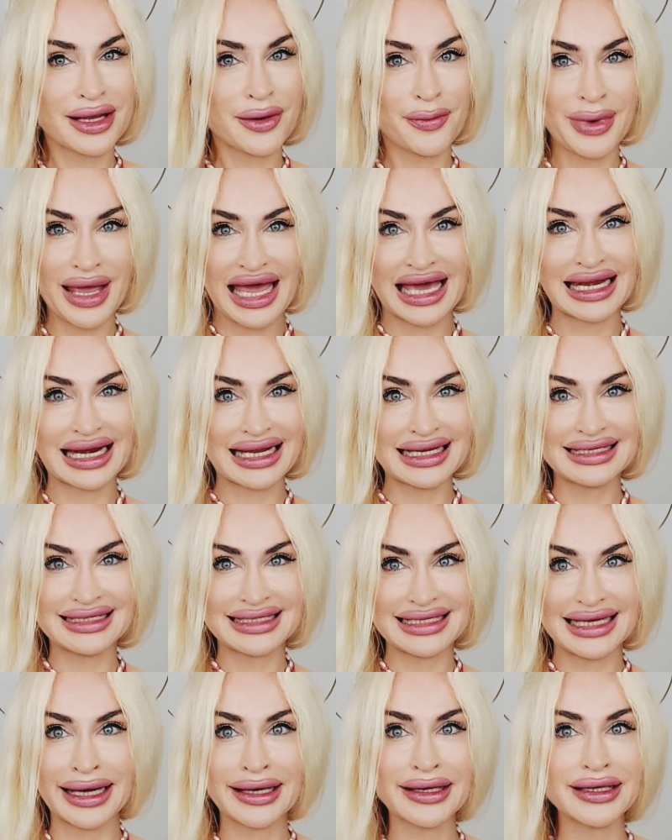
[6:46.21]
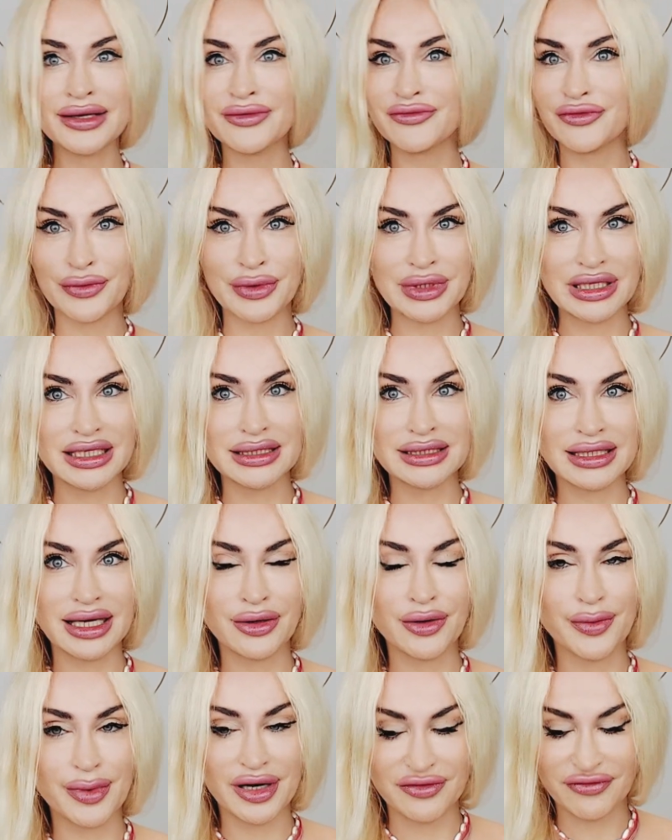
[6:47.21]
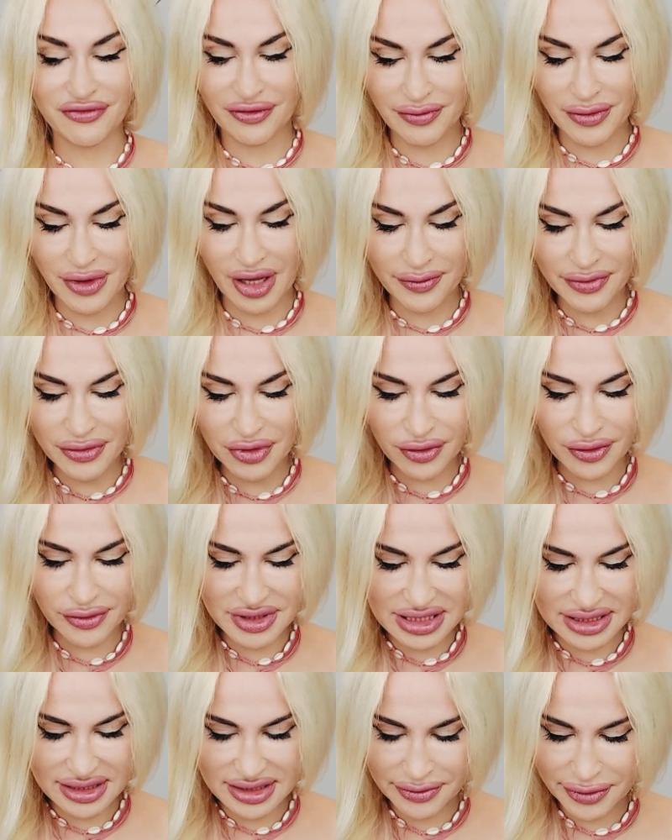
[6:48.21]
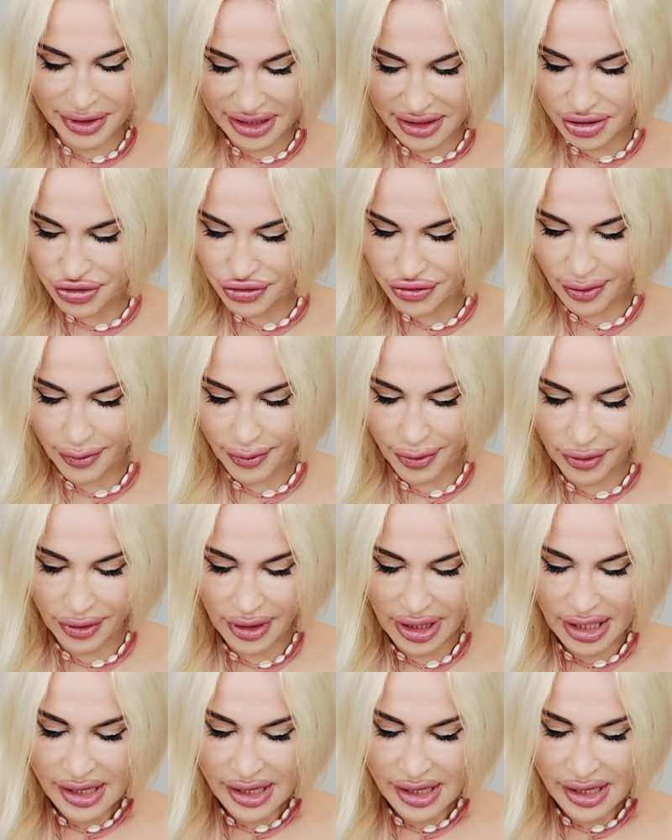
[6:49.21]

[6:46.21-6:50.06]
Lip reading: bad idea and everyone can tell apart from them. They're always in some kind of trouble.